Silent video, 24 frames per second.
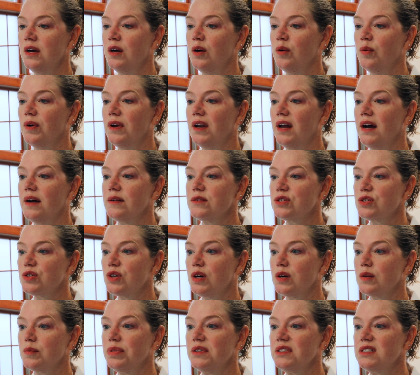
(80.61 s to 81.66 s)
want to have
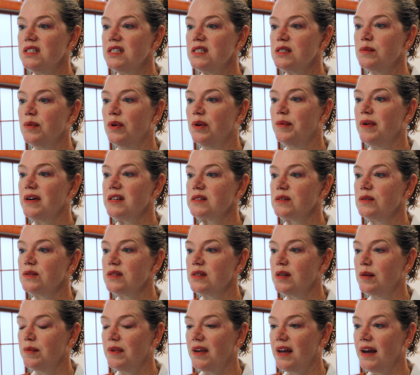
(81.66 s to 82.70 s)
strong platysmal muscles
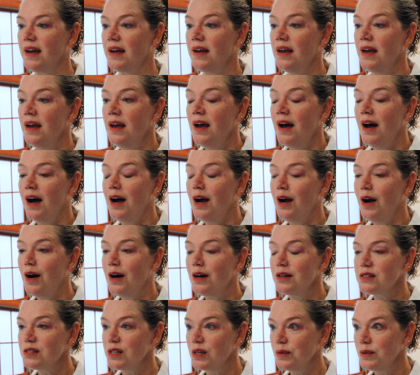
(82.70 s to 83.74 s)
someday. I
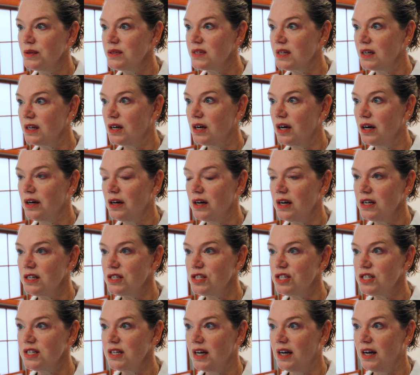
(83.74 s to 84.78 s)
also was
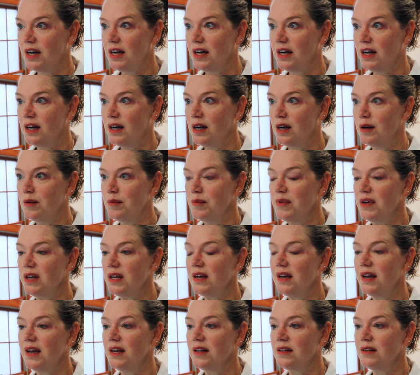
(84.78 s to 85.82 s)
encouraged
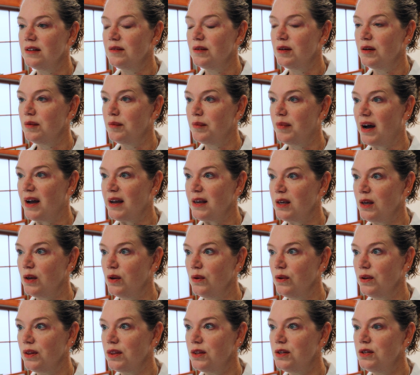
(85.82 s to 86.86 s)
in my
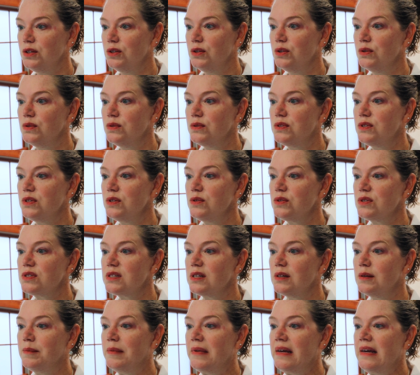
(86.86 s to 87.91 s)
youth to do
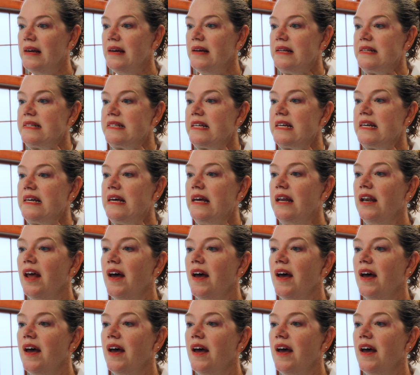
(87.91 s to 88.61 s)
some chin